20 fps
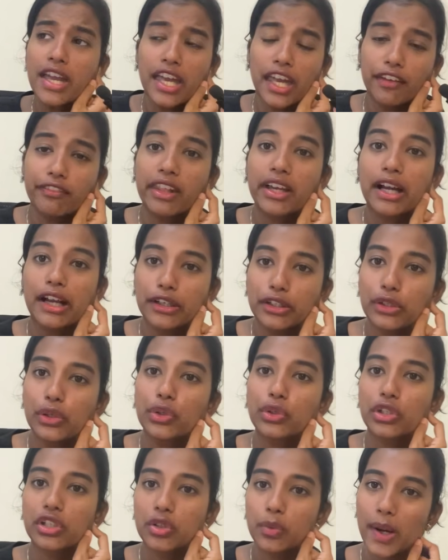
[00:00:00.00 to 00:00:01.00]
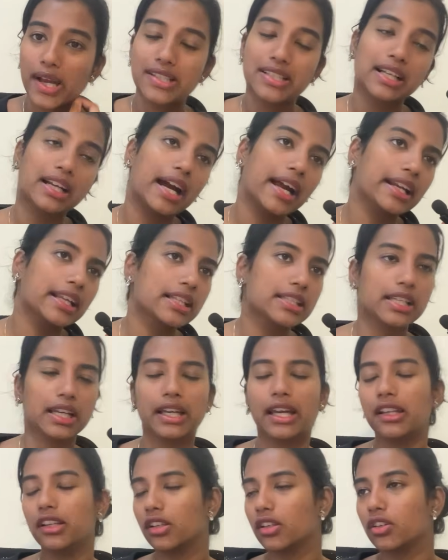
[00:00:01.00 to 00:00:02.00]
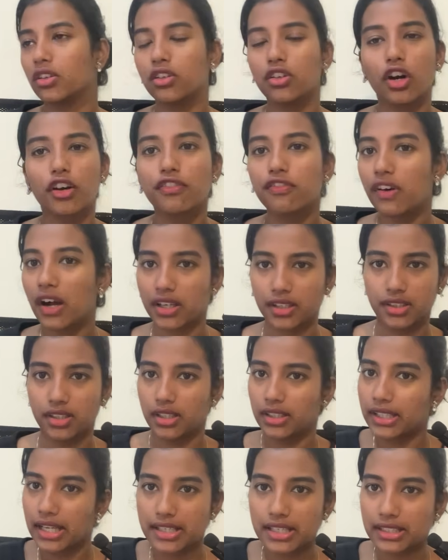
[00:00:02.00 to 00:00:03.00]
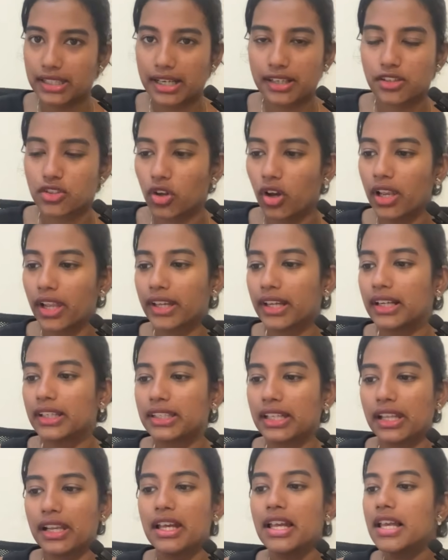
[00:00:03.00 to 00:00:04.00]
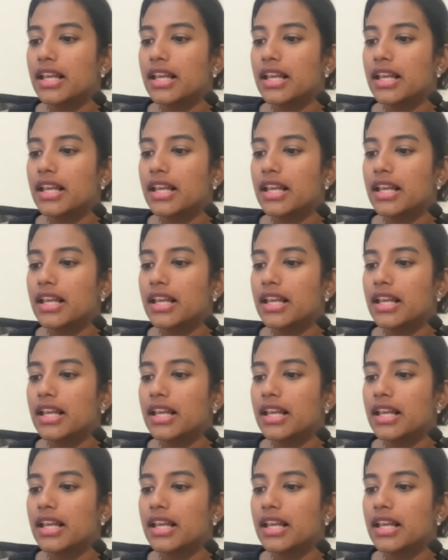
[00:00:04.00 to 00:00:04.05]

If they continue to revise the guidance again, you're fucked. That is all I can tell.